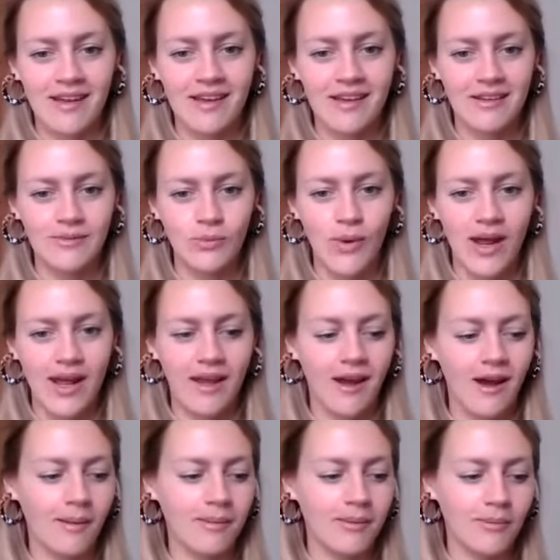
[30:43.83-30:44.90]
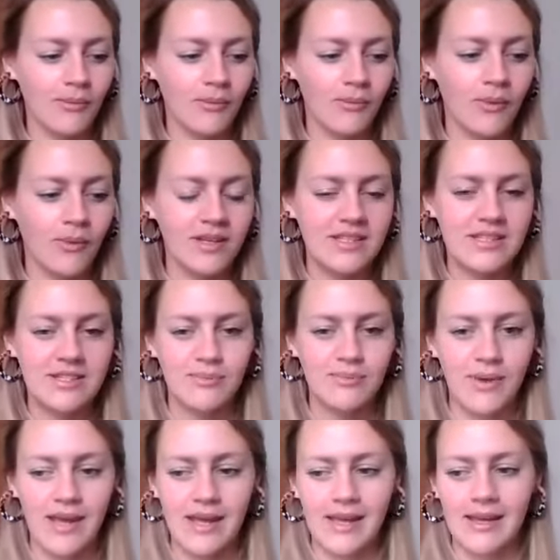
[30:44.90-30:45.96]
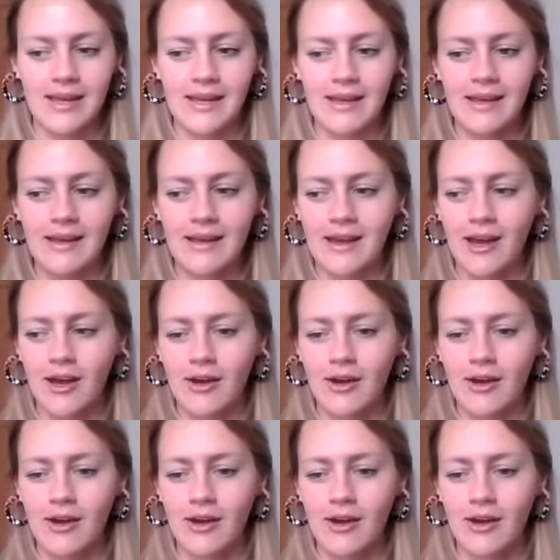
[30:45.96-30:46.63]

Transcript: can wake up and want to be